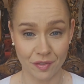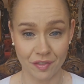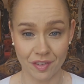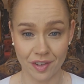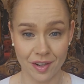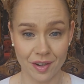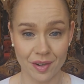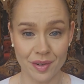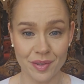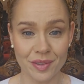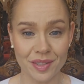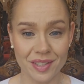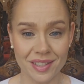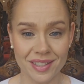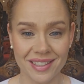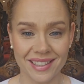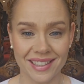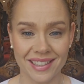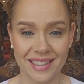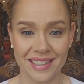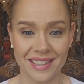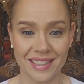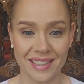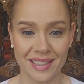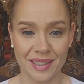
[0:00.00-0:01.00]
videos
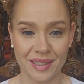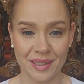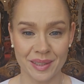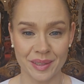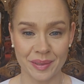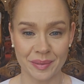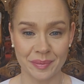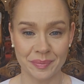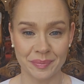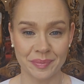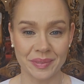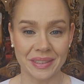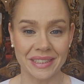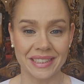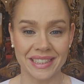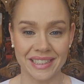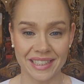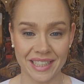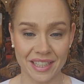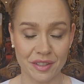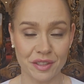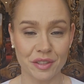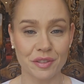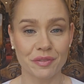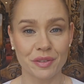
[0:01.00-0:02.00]
in the
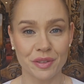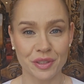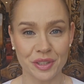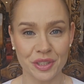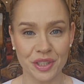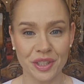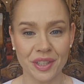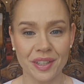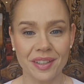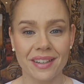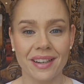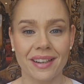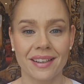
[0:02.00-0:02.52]
nearest future.